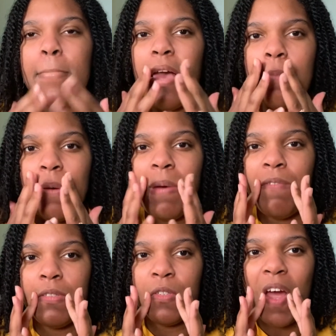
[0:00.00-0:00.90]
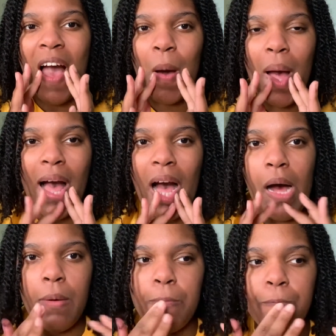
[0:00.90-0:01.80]
how I
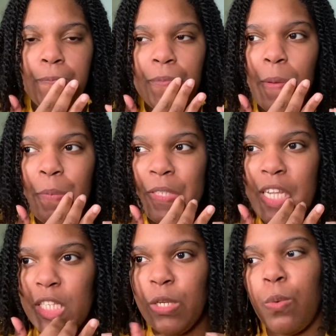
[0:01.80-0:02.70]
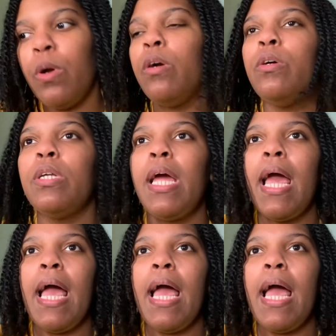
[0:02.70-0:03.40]
am presented to the world,